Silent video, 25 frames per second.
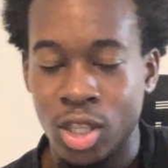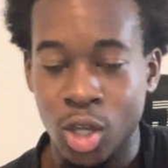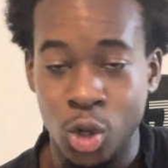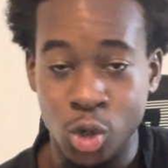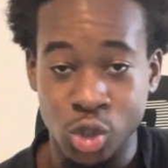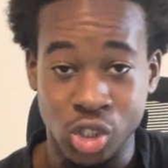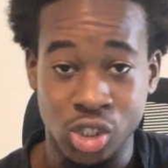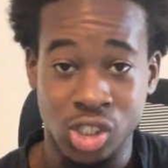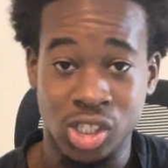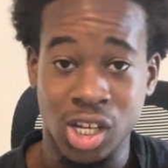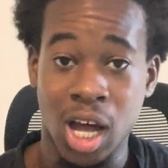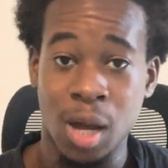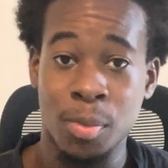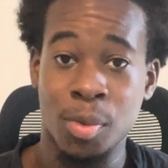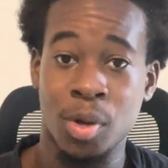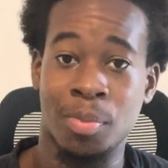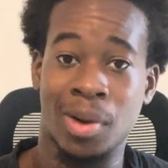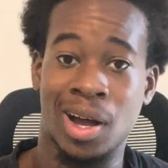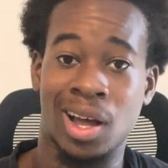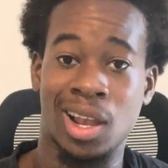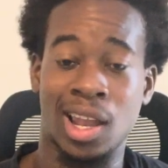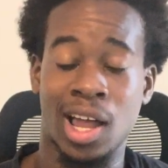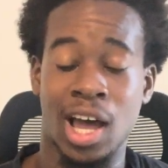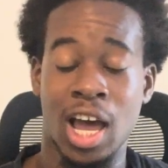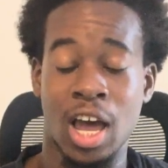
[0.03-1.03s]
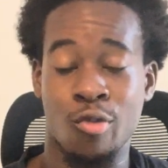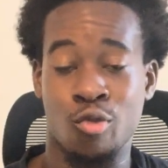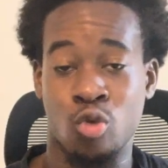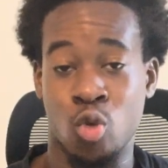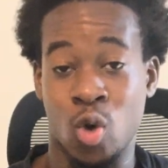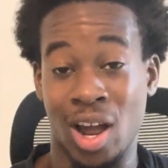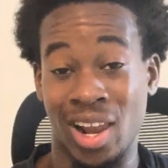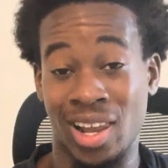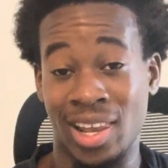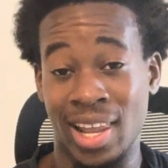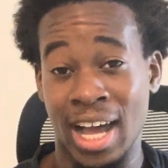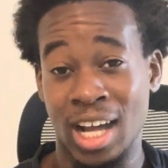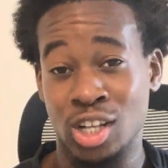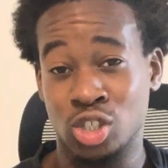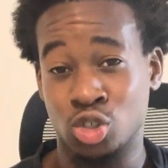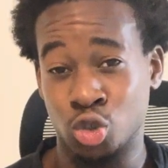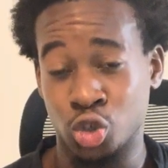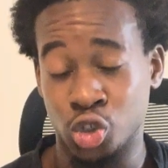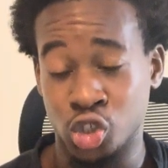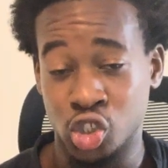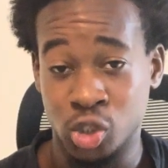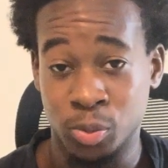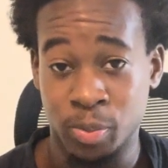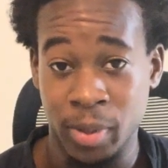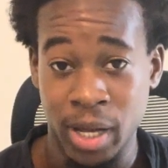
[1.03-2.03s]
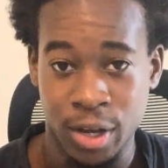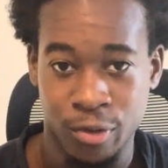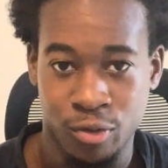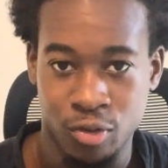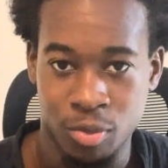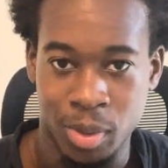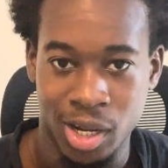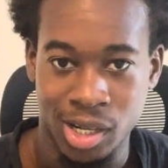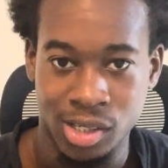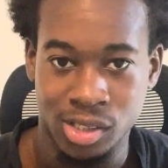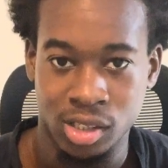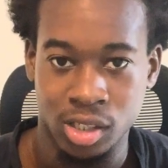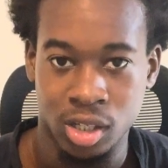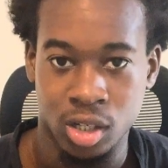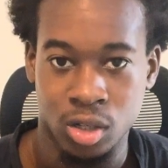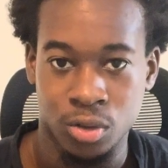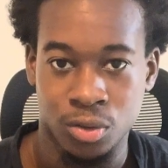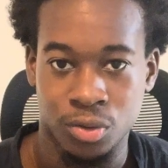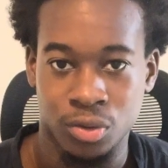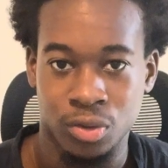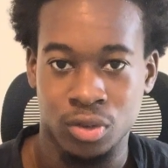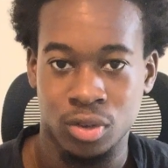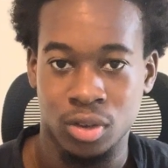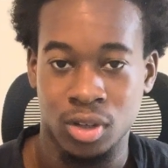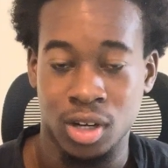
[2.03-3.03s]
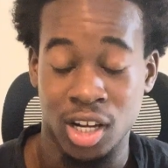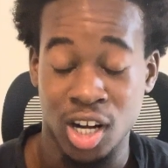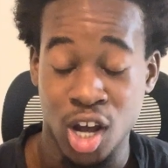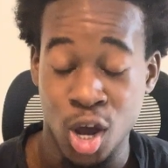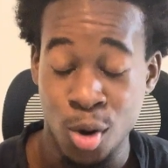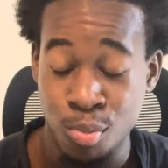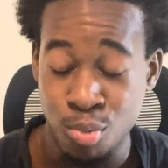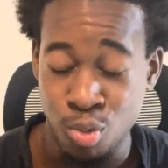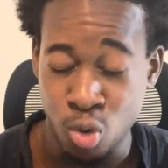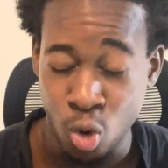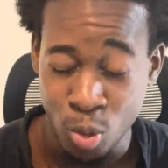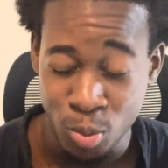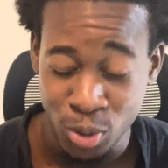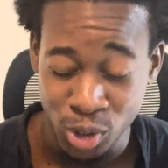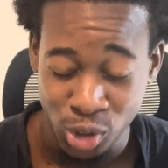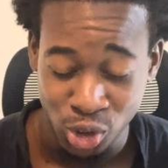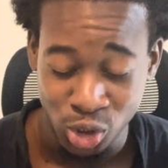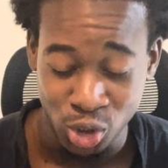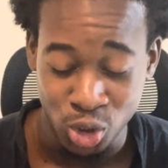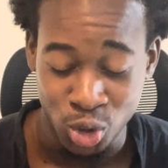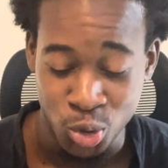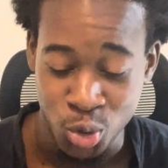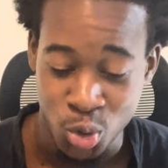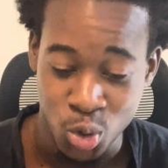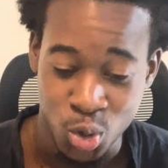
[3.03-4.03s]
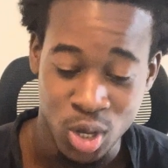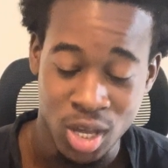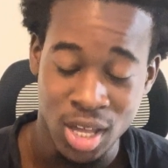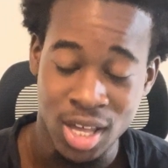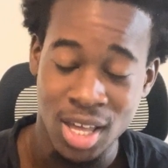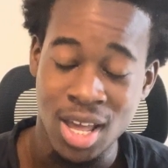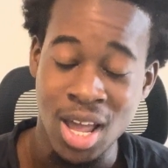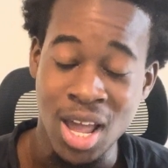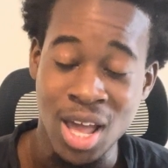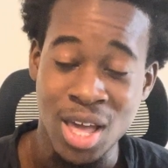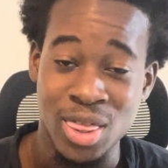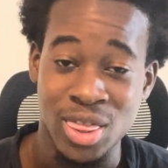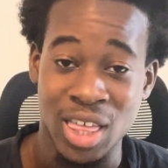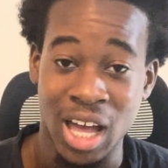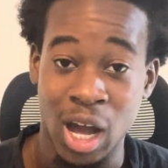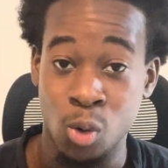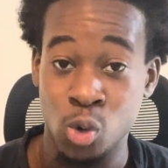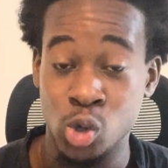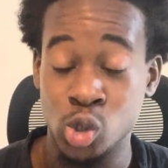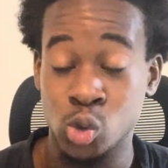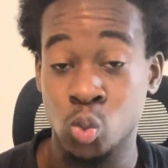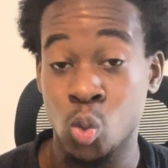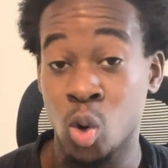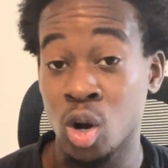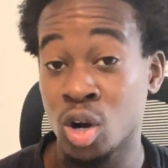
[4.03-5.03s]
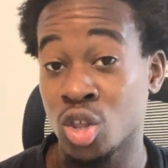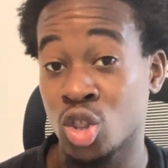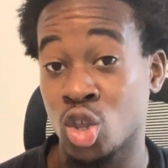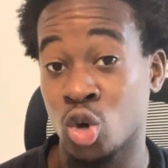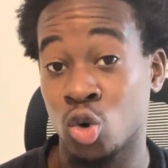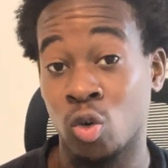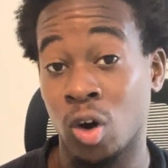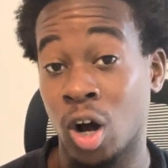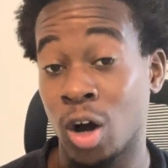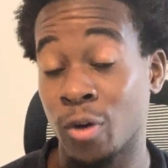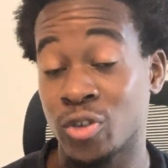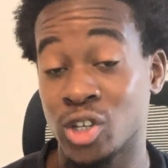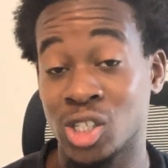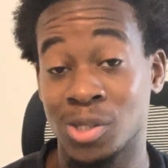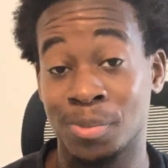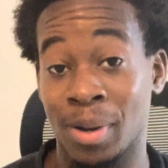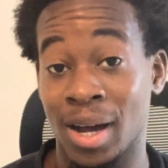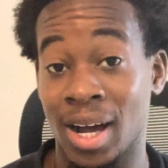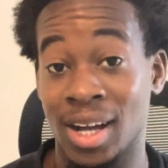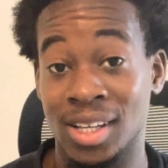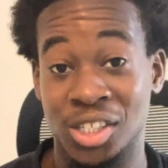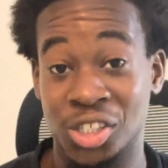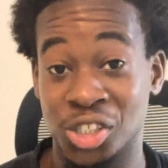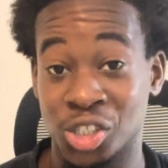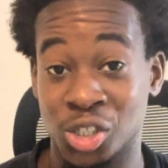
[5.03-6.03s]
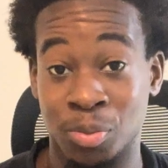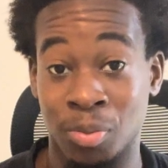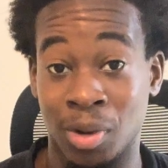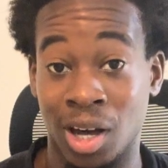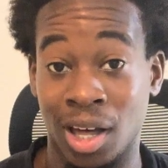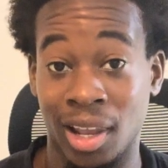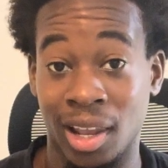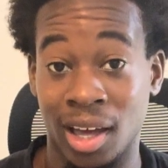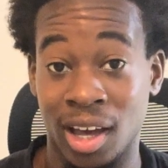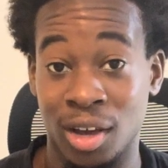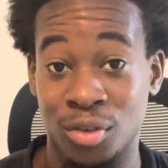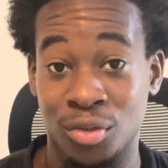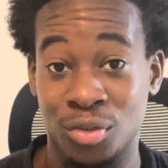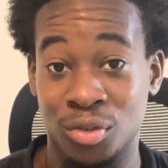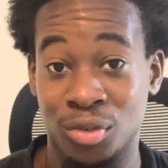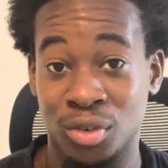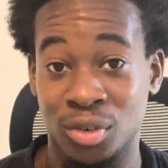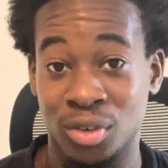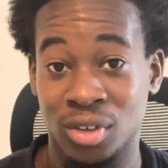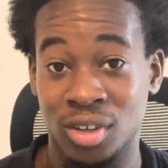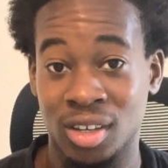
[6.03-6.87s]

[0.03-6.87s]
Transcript: was a time in my life where I lacked respect for myself, and I promise you, that was one of the roughest patches in my life.